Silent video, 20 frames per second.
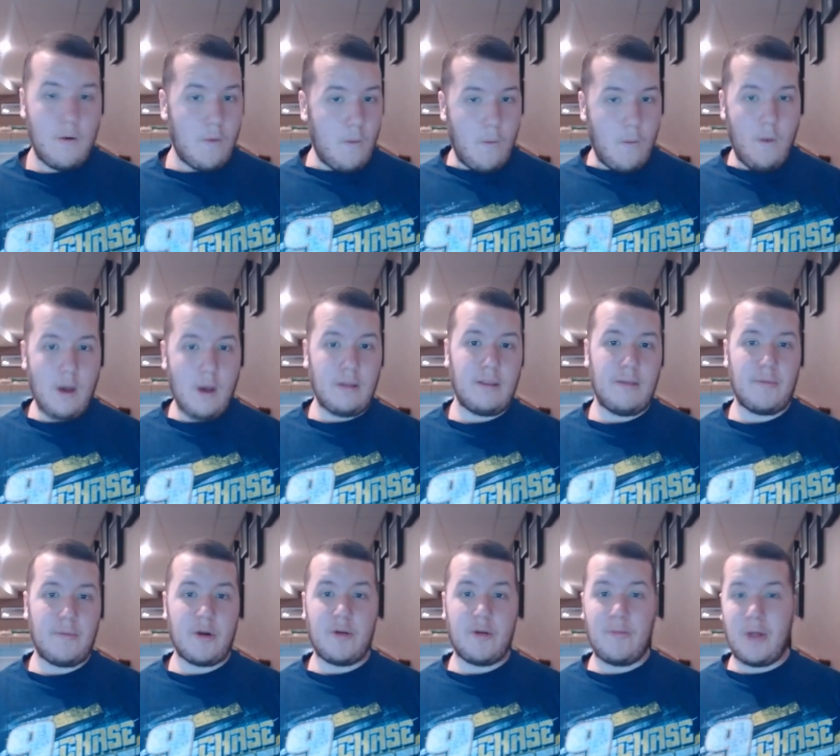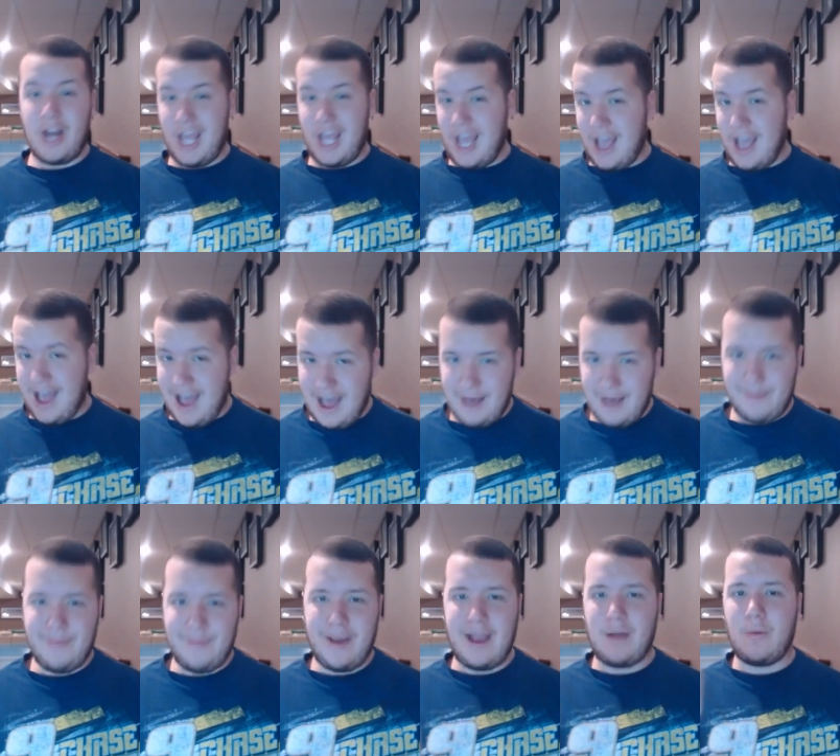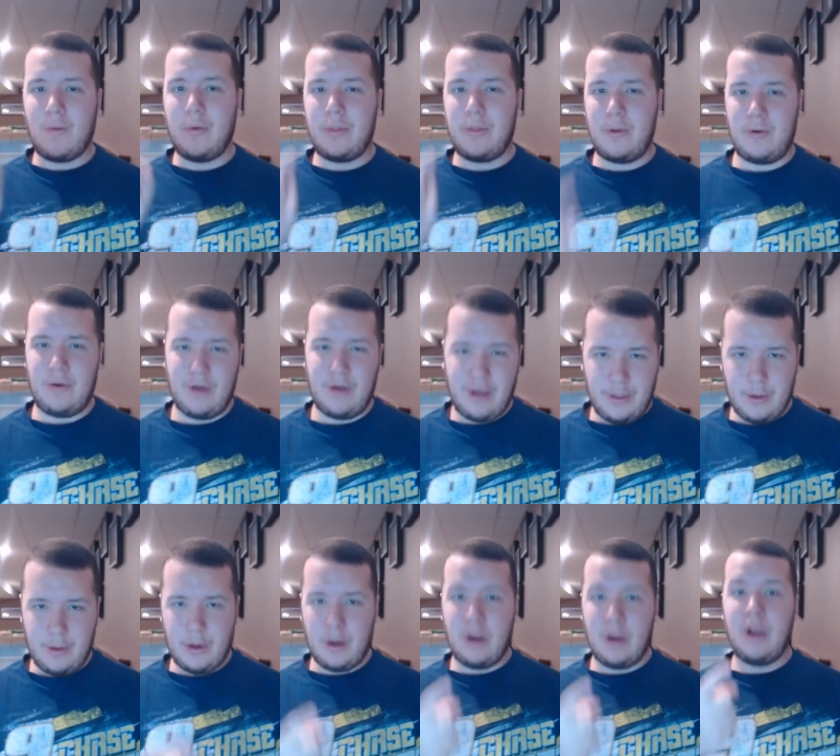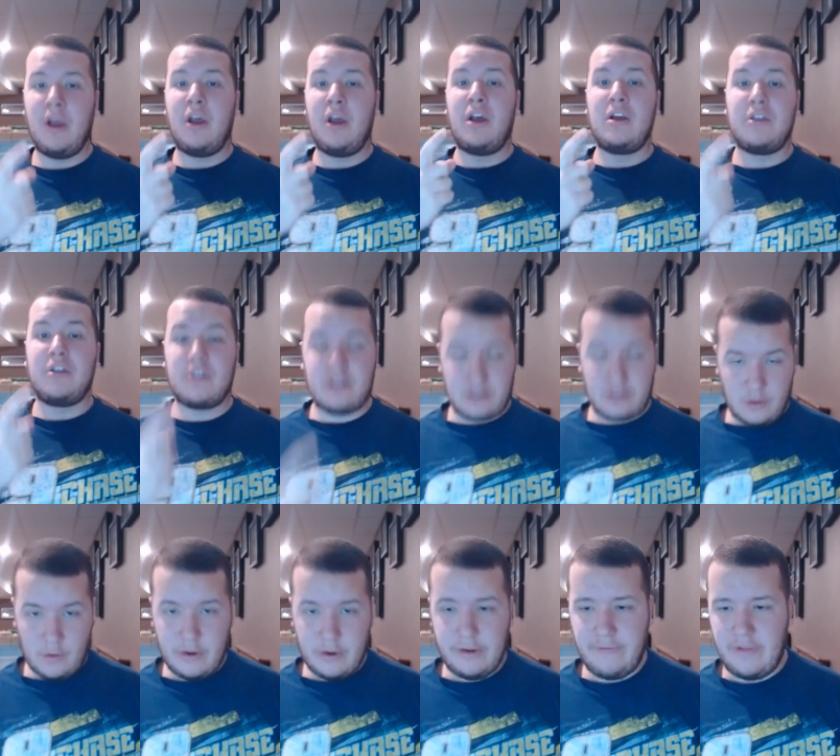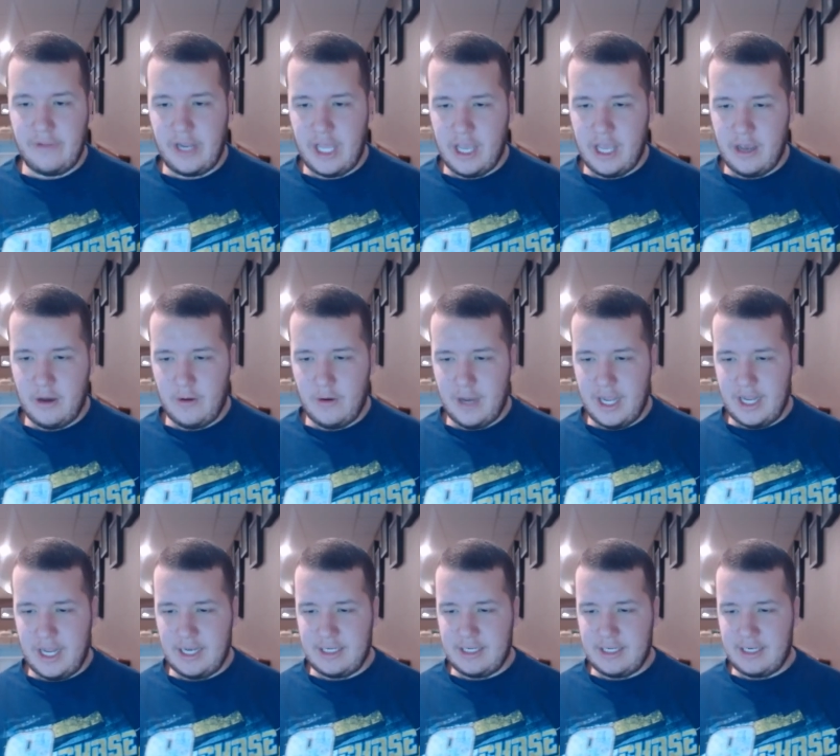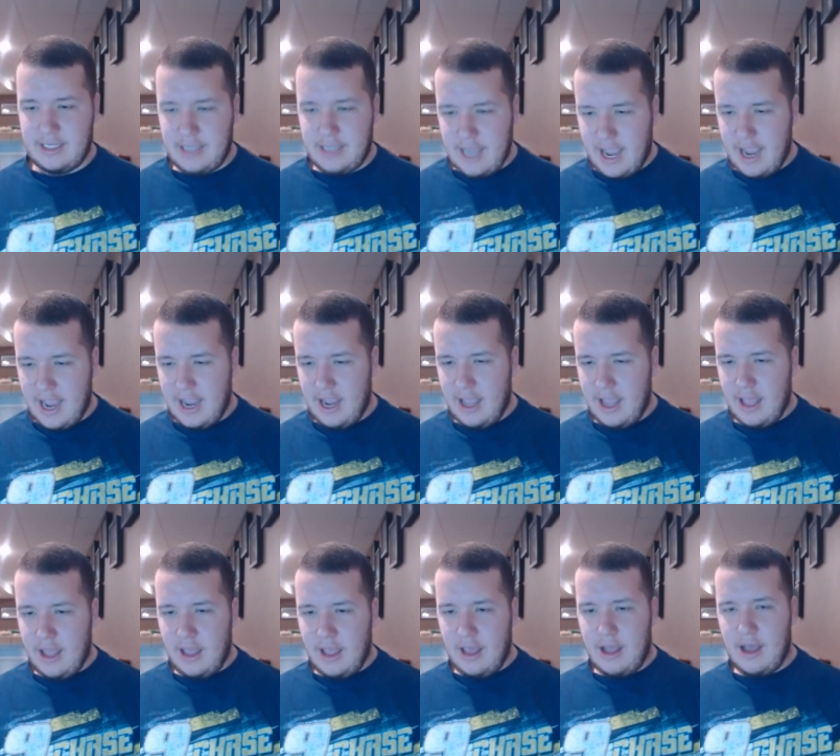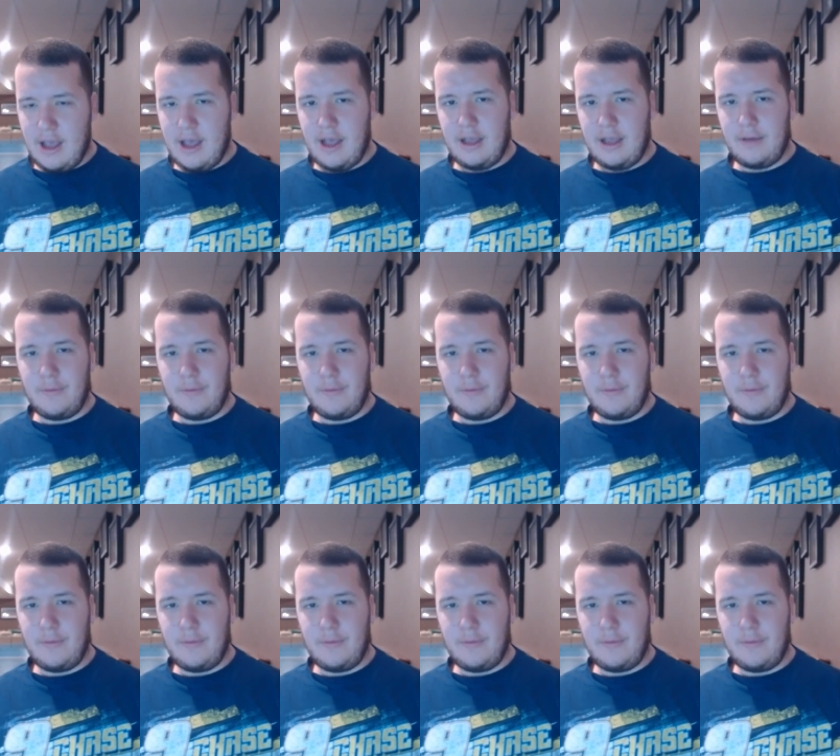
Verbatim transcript: What's up everybody? I'm back with another story video and today uh,